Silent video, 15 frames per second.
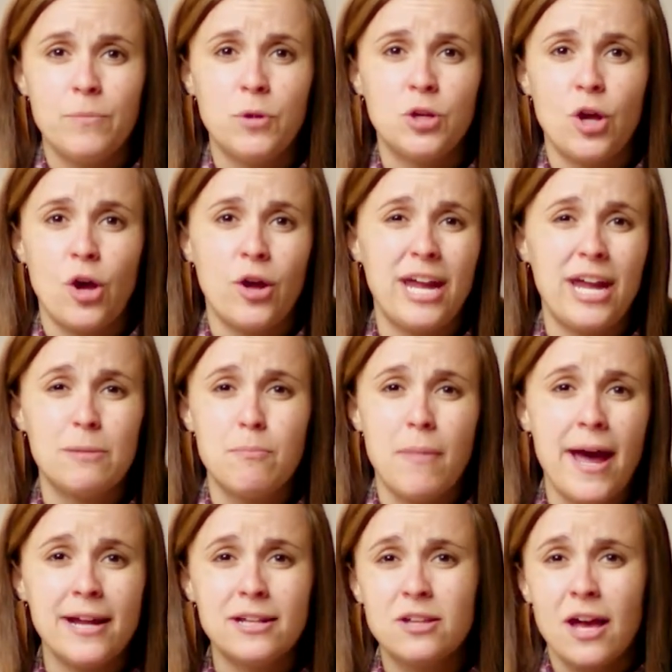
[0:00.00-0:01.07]
you know, it
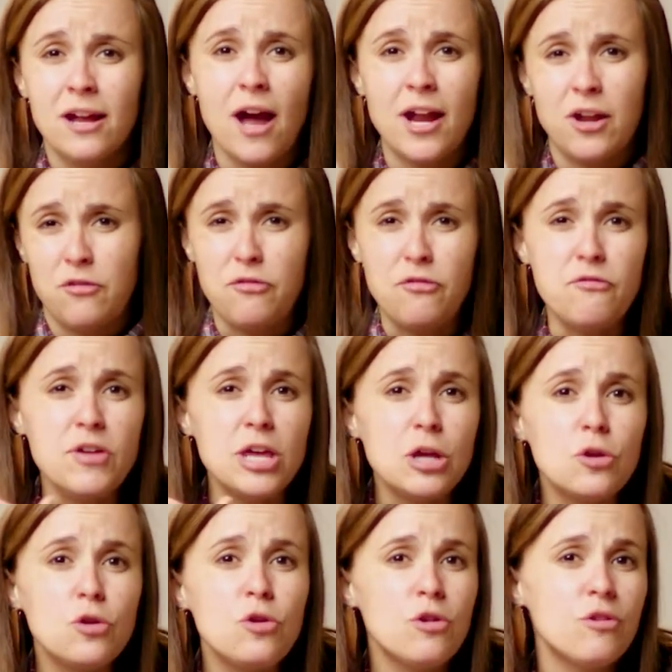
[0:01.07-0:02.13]
might kind of
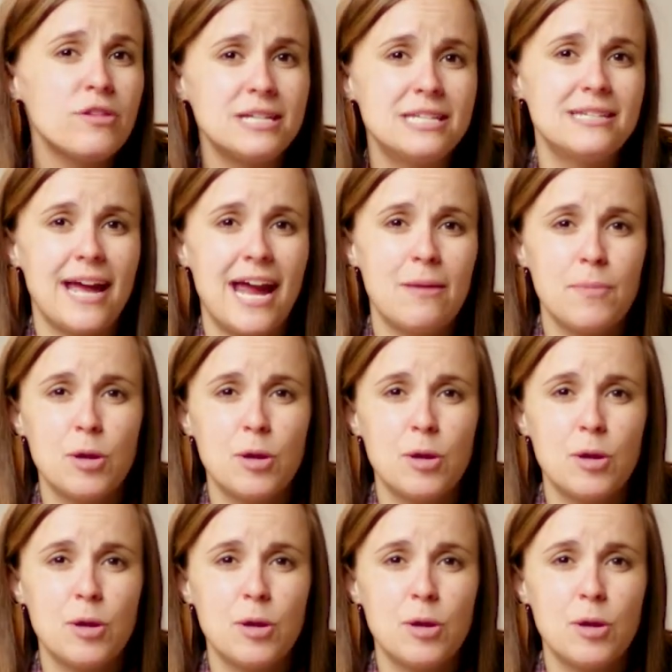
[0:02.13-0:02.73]
feel the same,